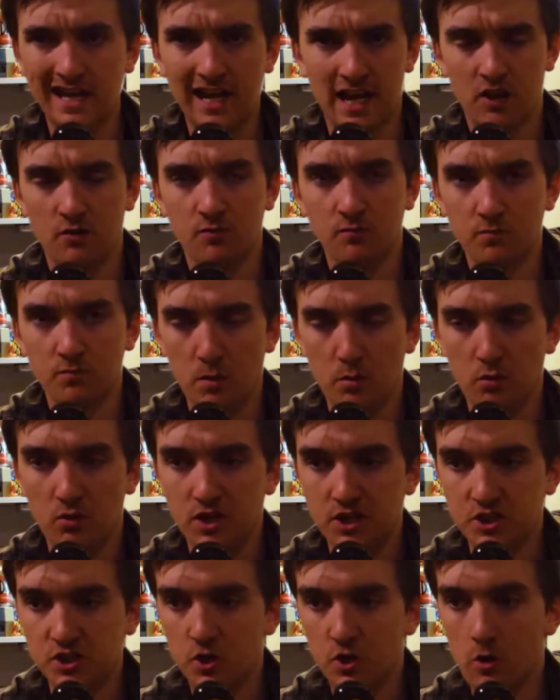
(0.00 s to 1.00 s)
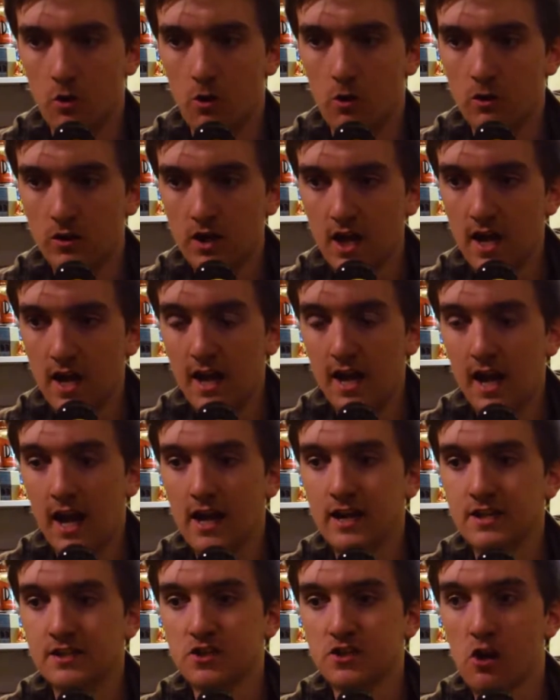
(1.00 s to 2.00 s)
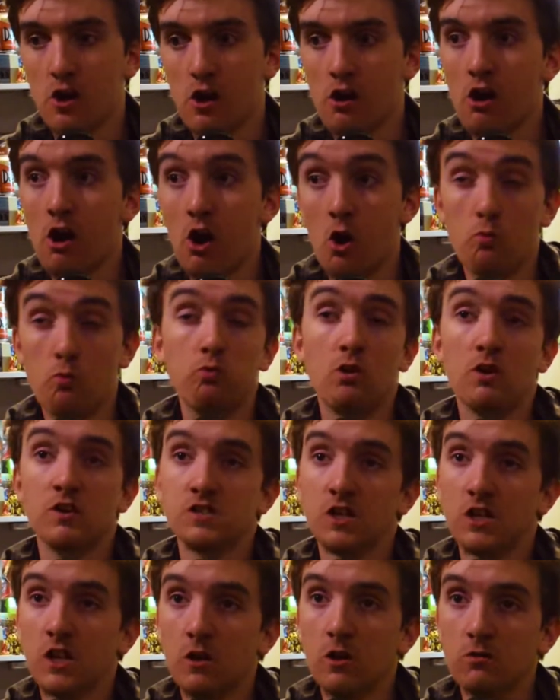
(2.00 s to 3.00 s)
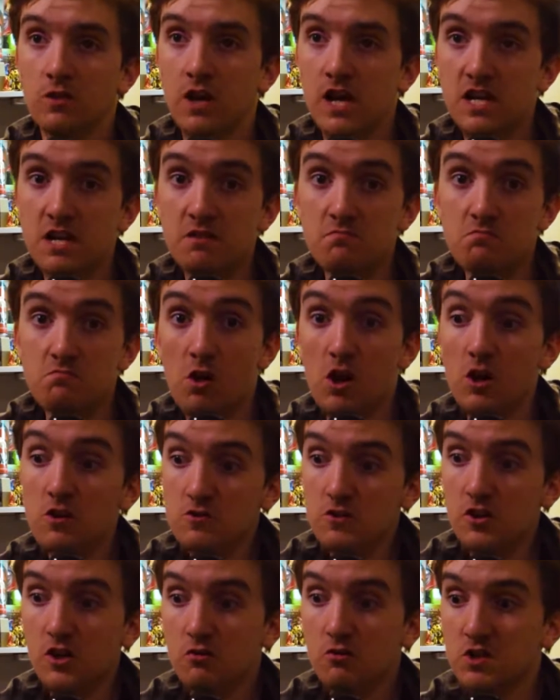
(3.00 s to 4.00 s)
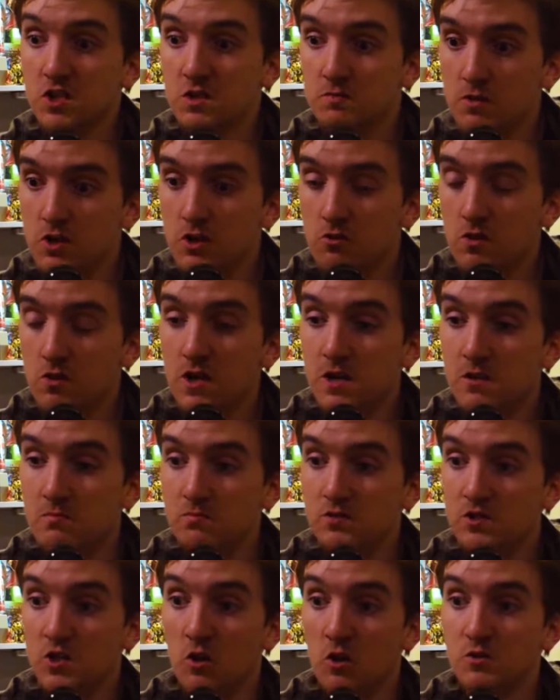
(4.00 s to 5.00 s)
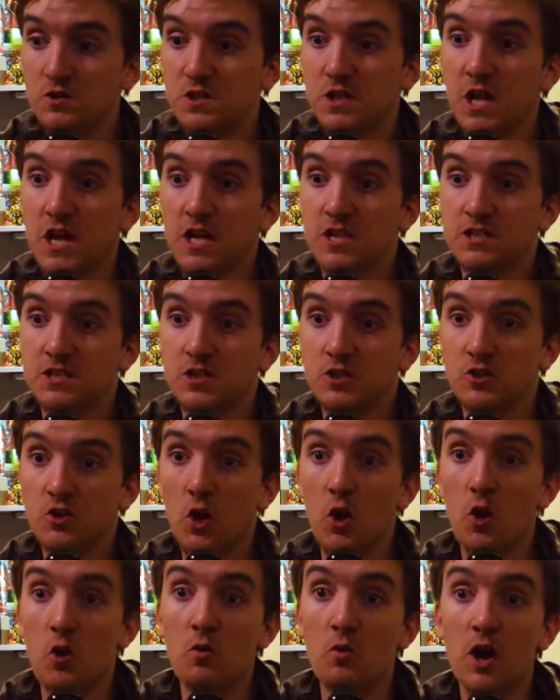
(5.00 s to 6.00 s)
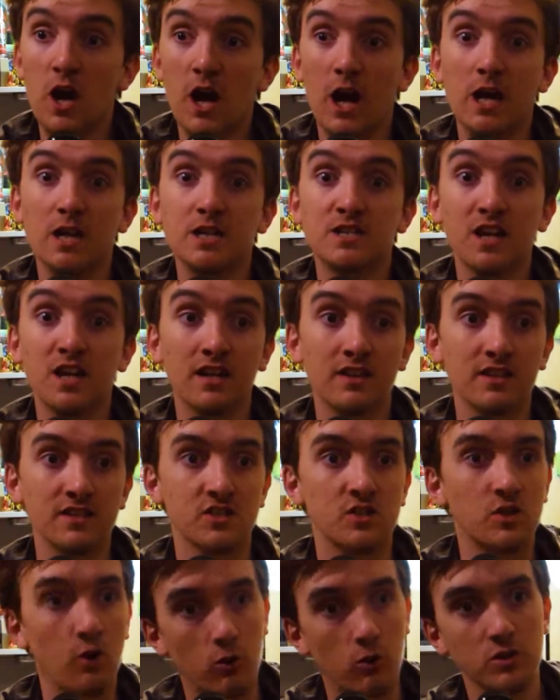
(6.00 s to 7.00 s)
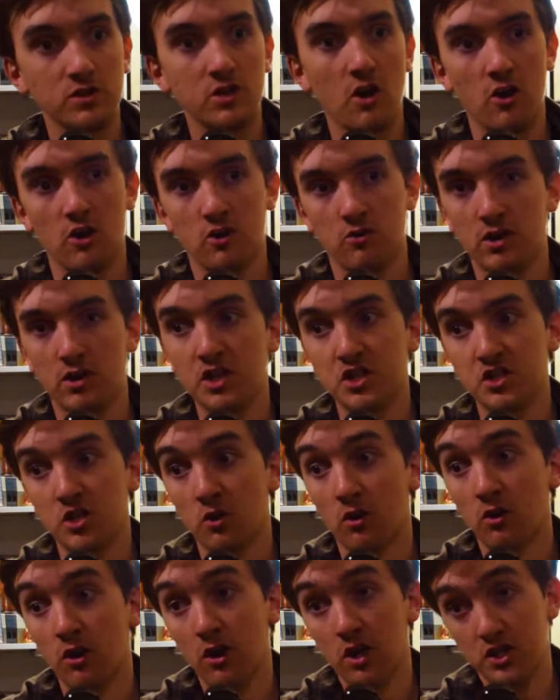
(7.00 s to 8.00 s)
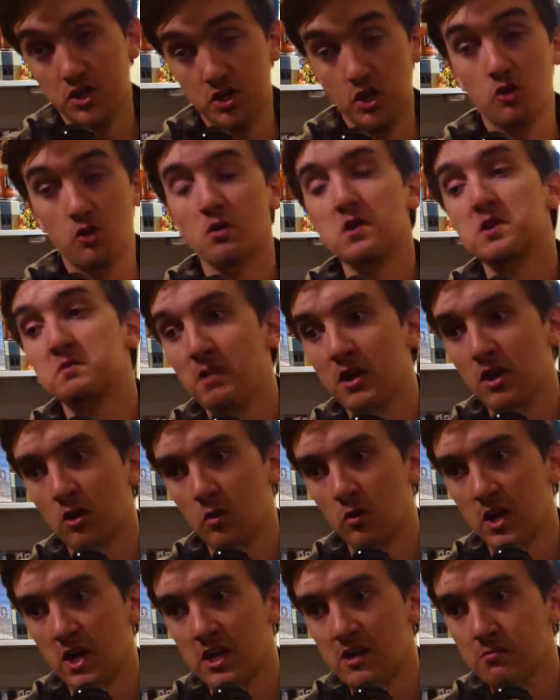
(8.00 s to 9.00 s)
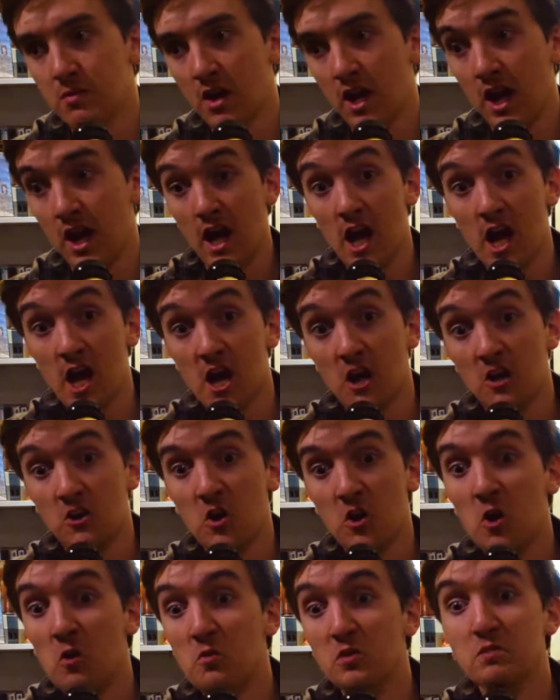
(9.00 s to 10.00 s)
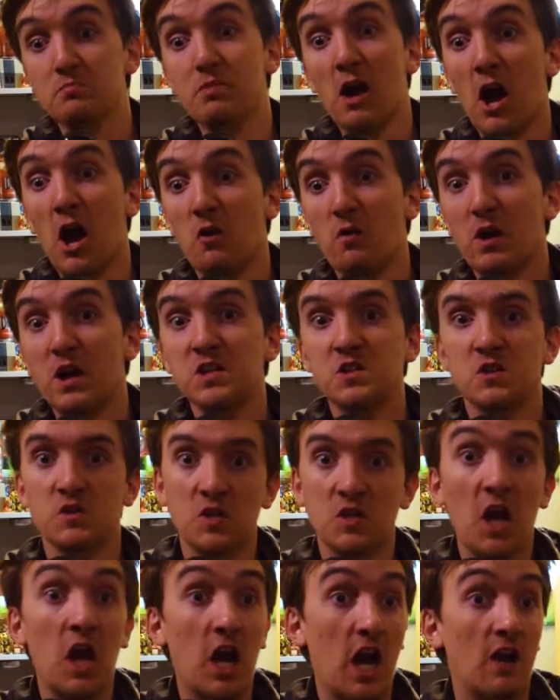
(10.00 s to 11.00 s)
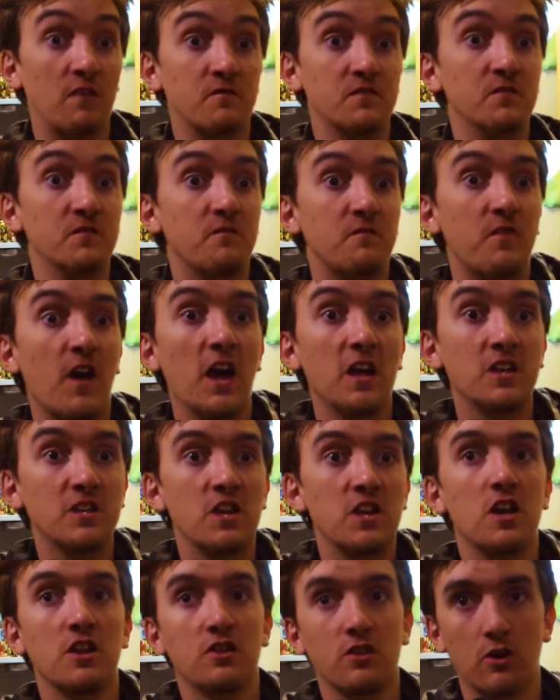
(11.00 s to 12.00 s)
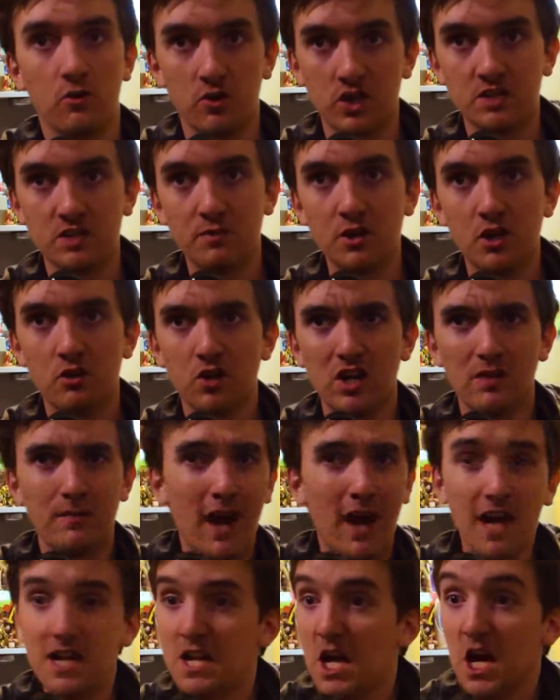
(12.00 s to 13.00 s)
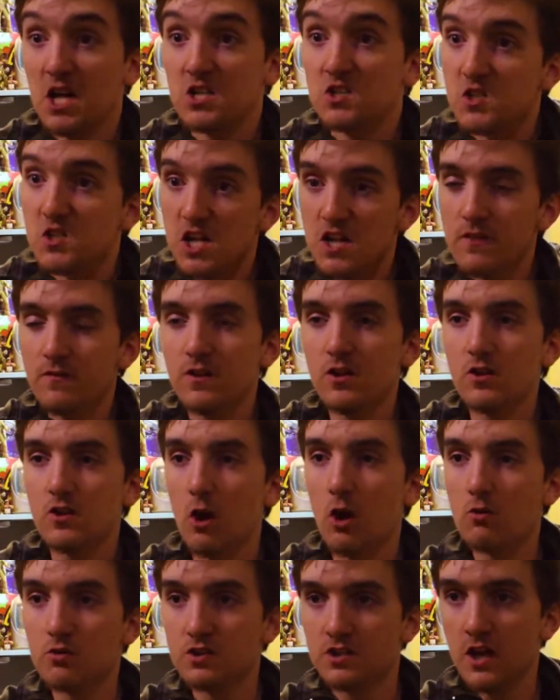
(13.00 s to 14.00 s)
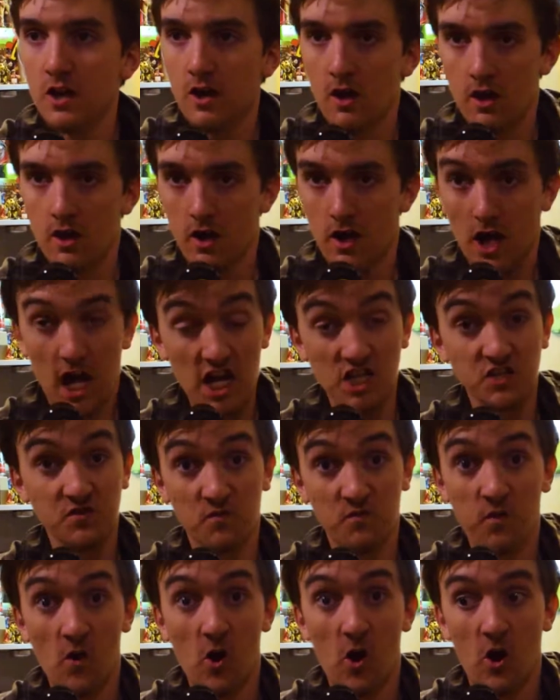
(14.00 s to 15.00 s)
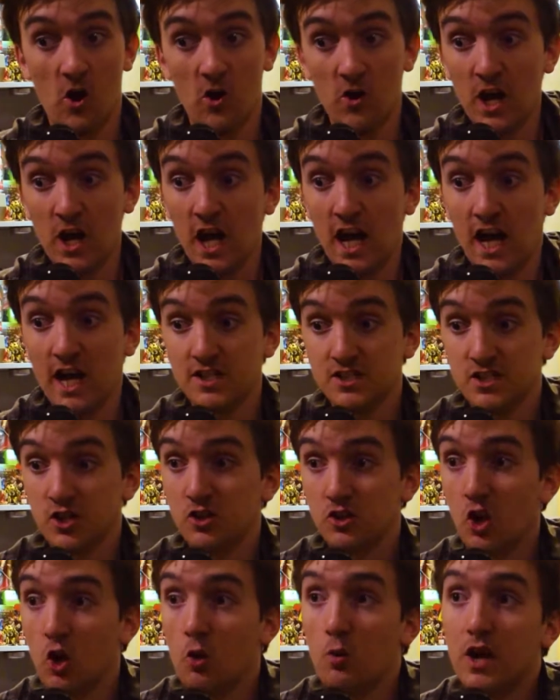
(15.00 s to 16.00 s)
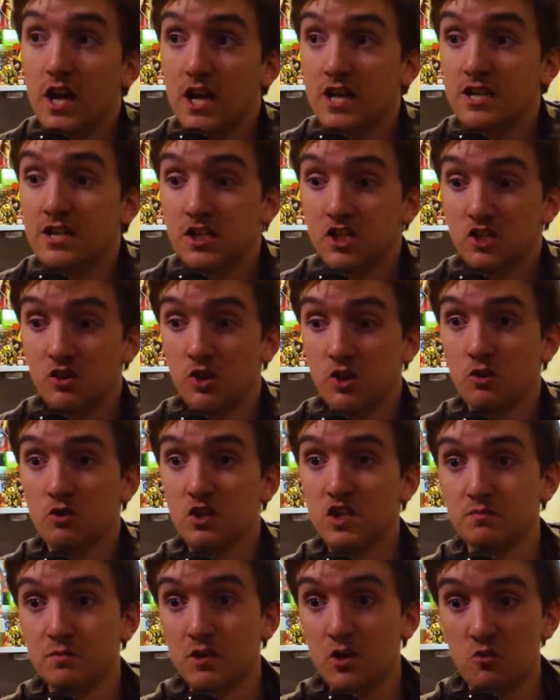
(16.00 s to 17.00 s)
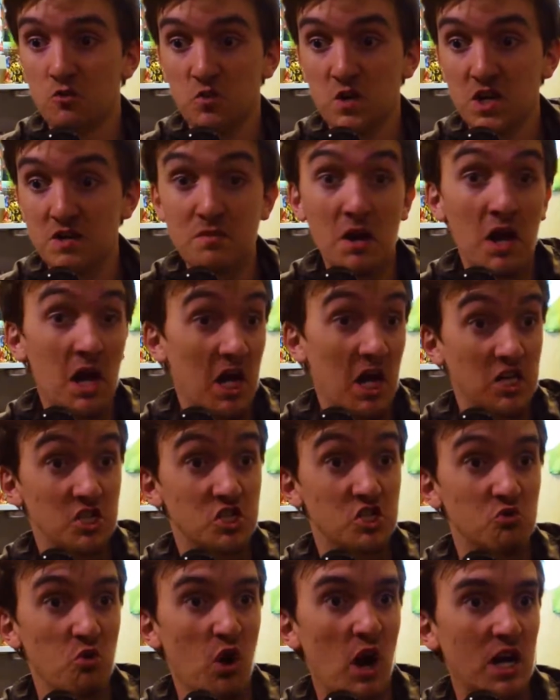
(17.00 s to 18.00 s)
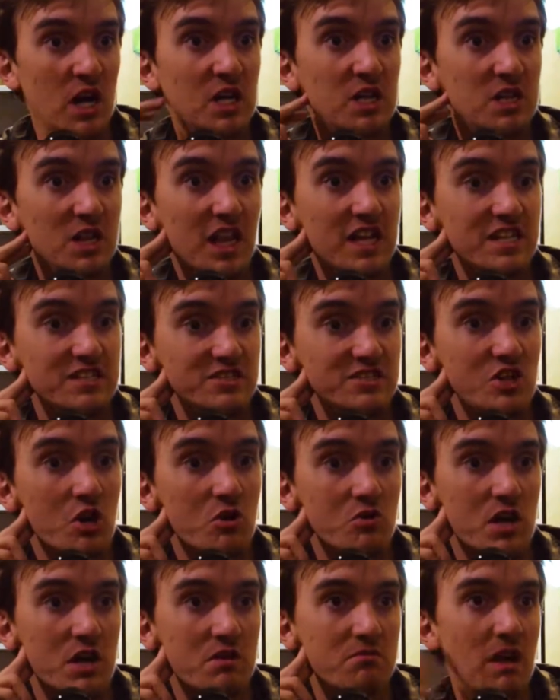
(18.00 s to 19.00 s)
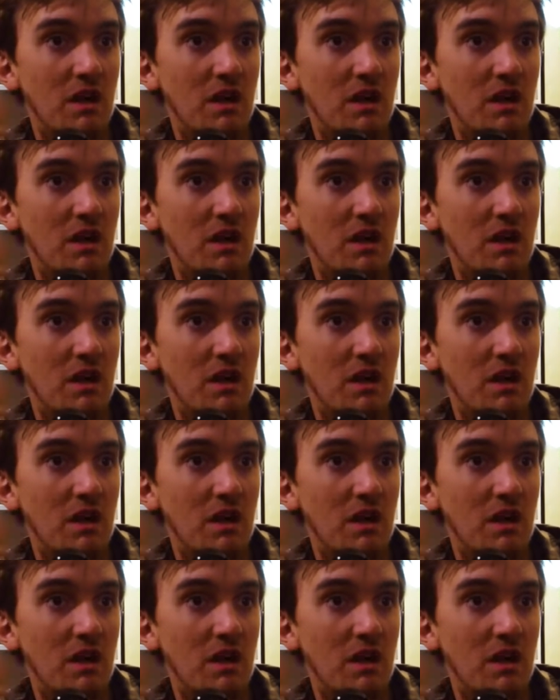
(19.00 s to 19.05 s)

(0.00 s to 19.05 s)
I don't remember what it's called, and where is it located? Under the Krispy Kreme. So she has to go and take this Goldar creature to Krispy Kreme Ergo, the Power Rangers have to defend the Krispy Kreme. And she even goes as far as to go into the Krispy Kreme and try a glazed donut.